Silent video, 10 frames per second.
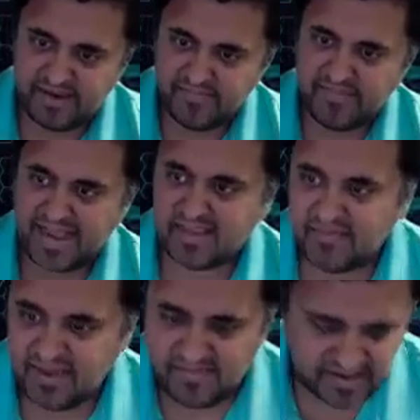And impact
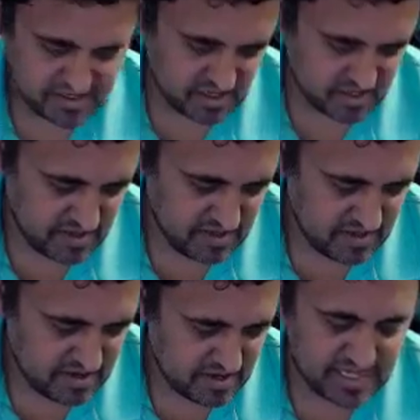to me means,
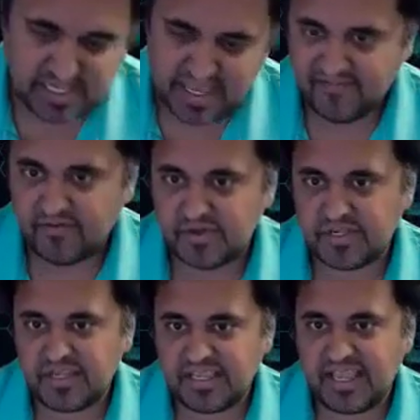nice to have
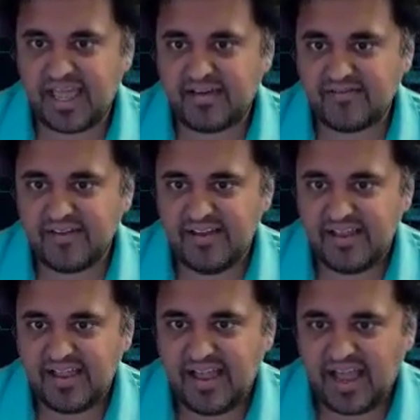versus need to have.
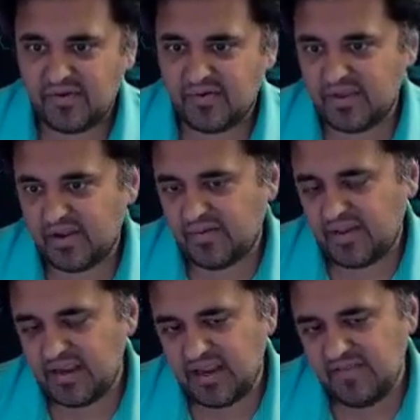How do,
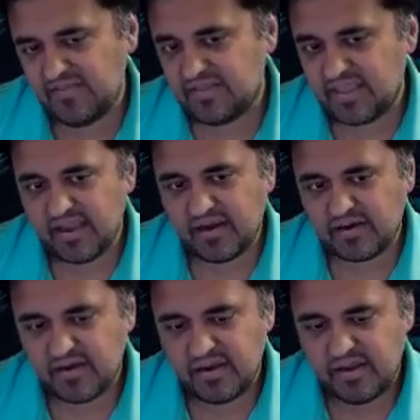and even
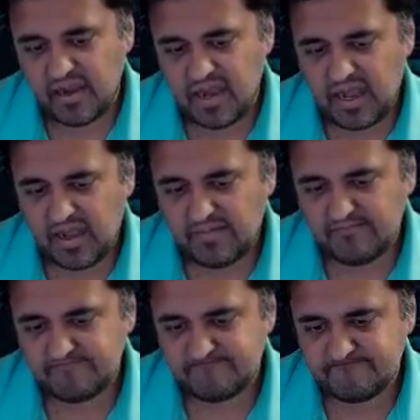there,
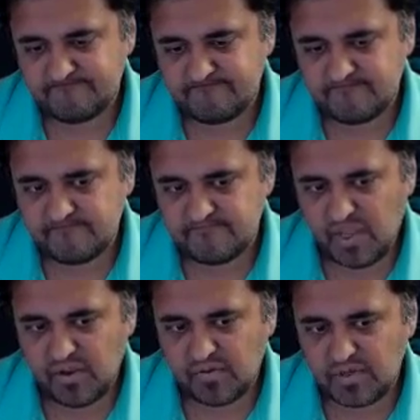um,
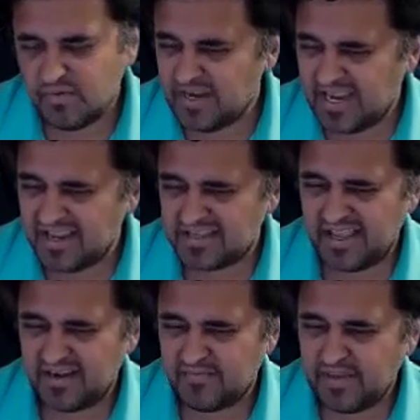do we need to
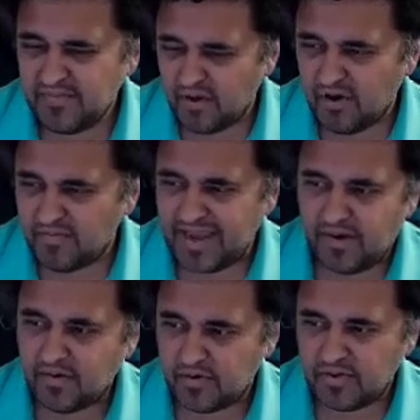send people home an
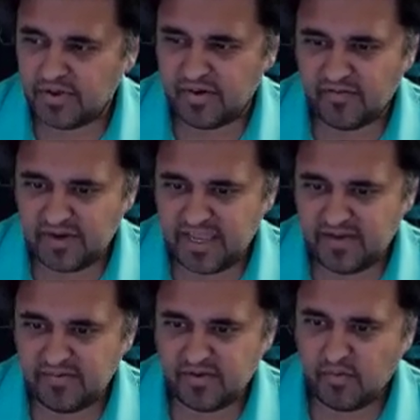hour earlier every
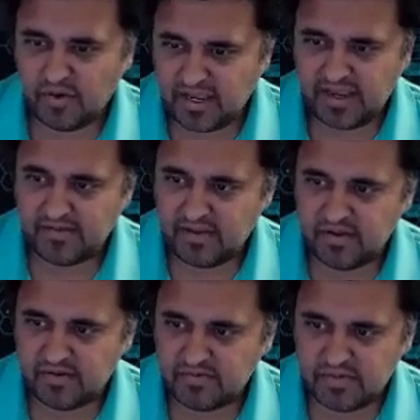day when they're working,
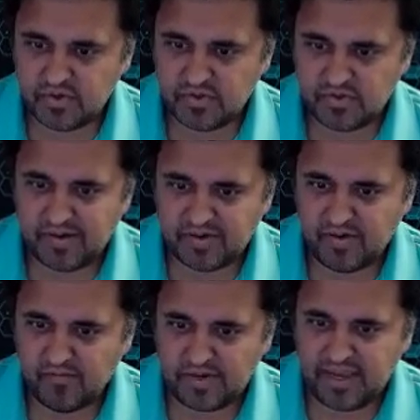2 or 3 hours
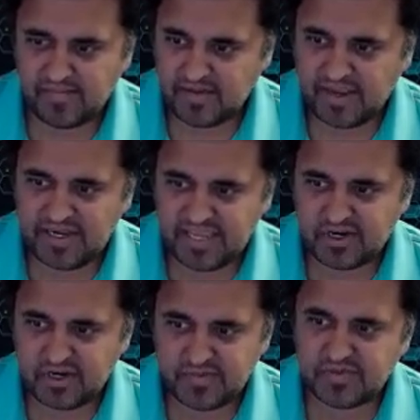of overtime to
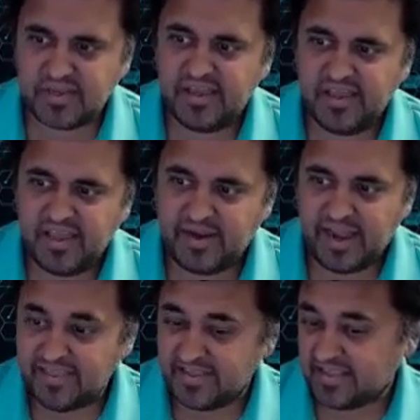maintain ships? I mean,
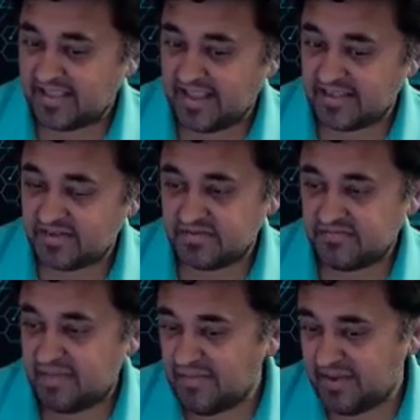I think that that's
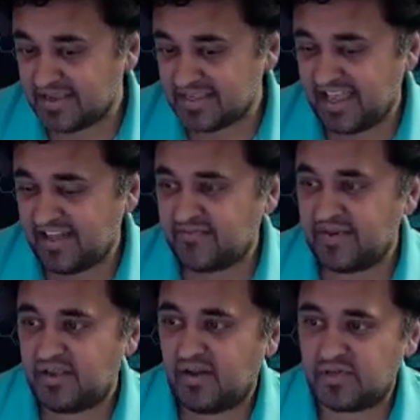maybe nice to have,
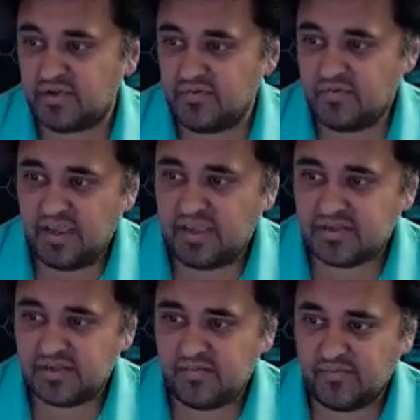but it also
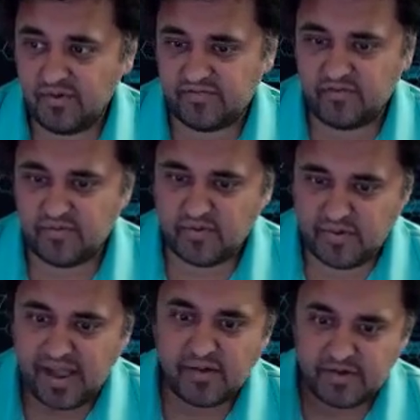is important for
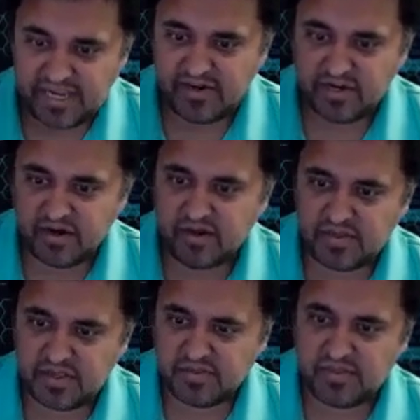morale, retention, and all
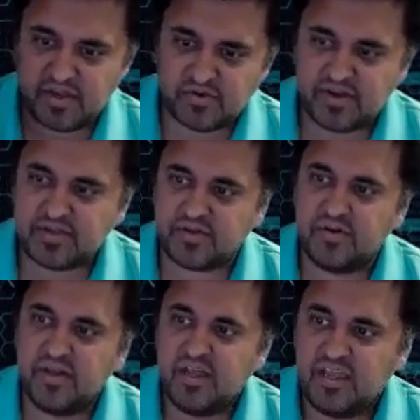these other things, right?
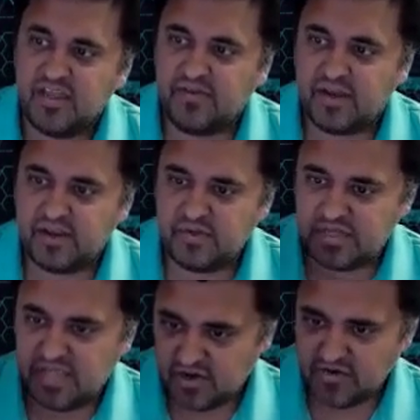So if you can use
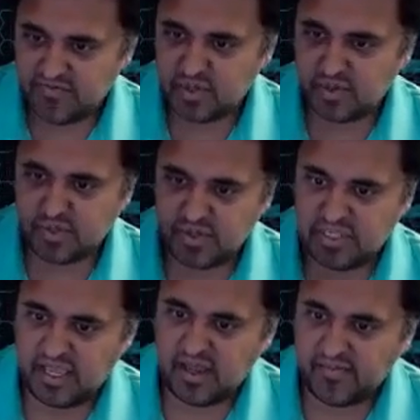data-driven tools
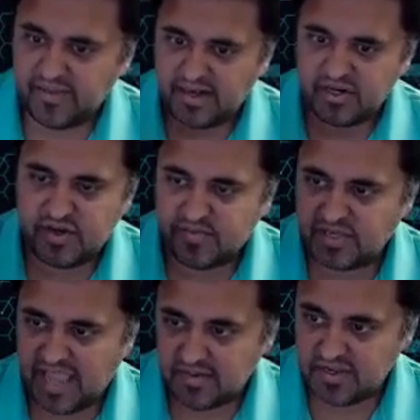to help get
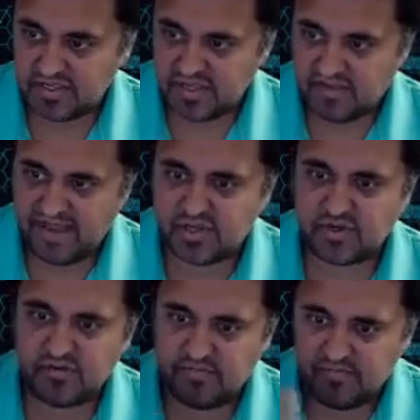ships out to sea
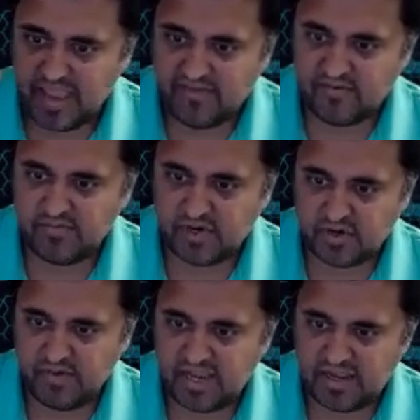faster, have our
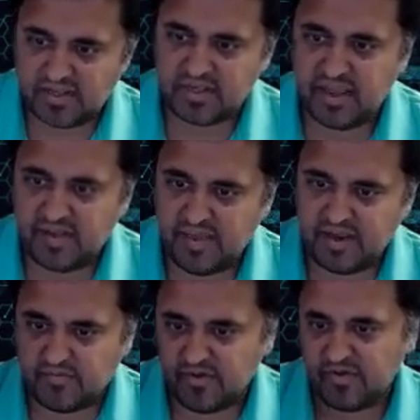mission readiness, and
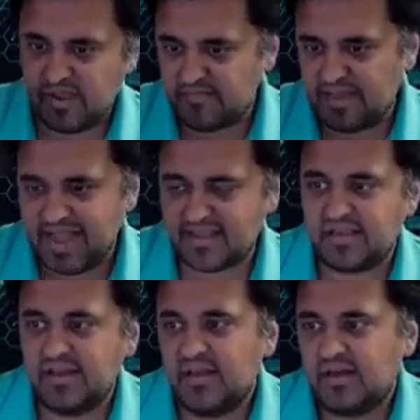make a real
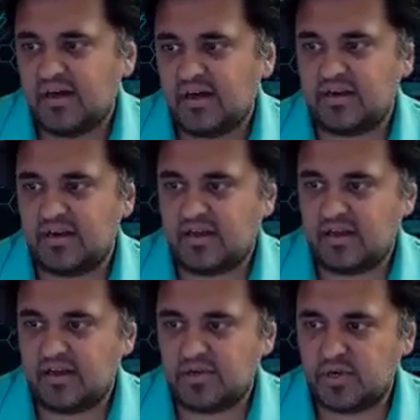impact on
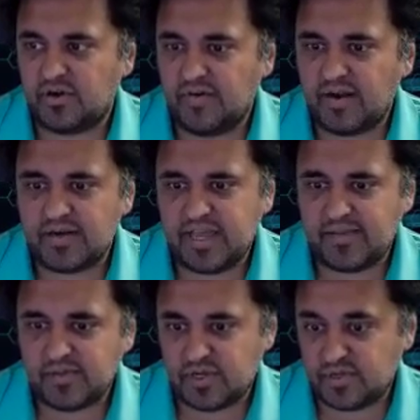the turnaround
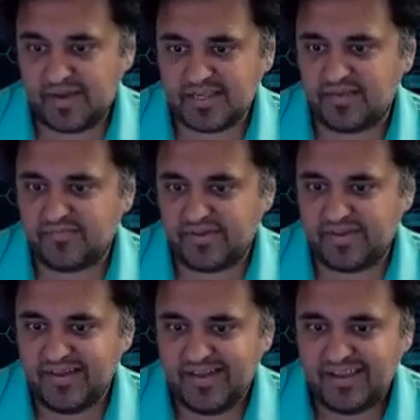times just by
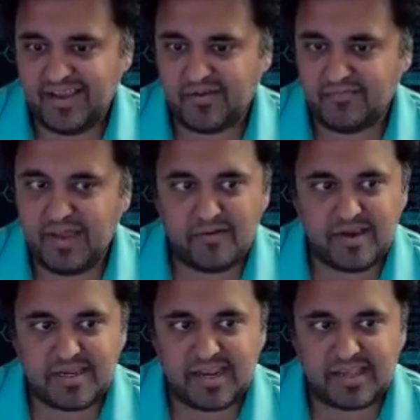simply,
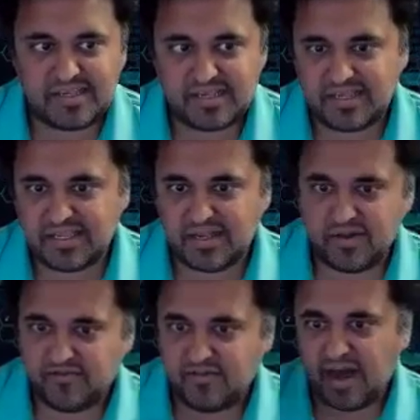marrying data sets that tell
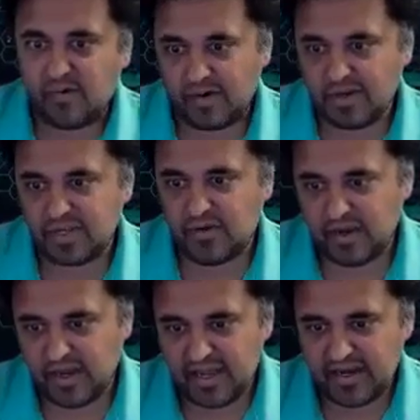you if hot work is
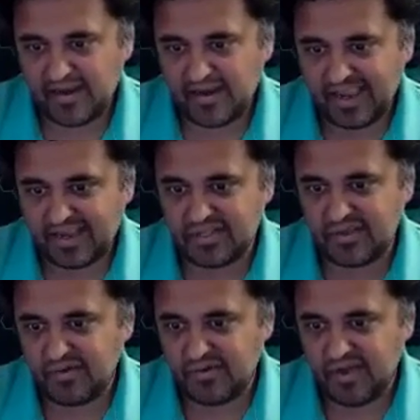going on next
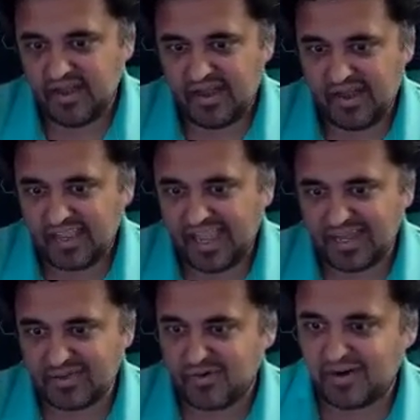to
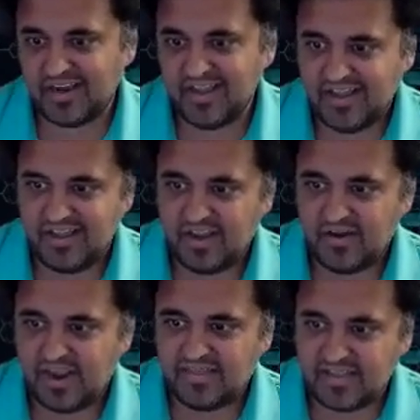gas work,
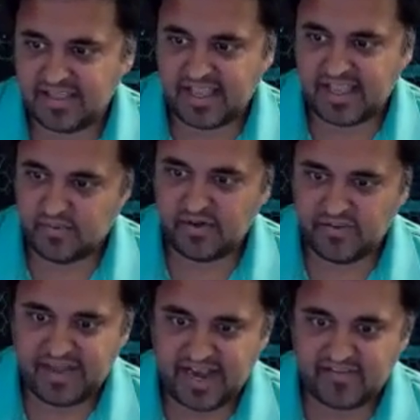I think that that's
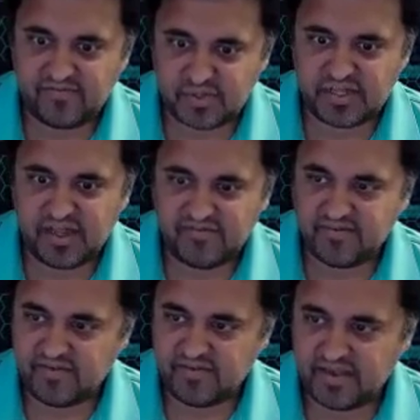pretty impactful stuff. I
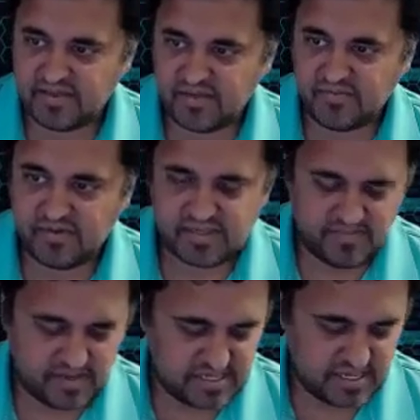mean, as simple as
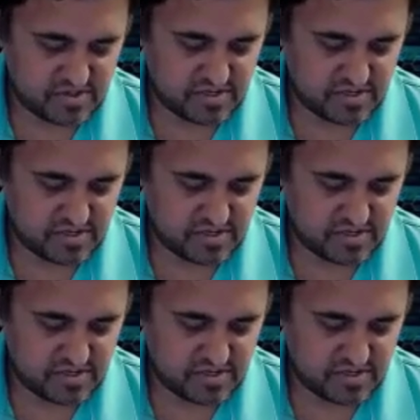that may sound.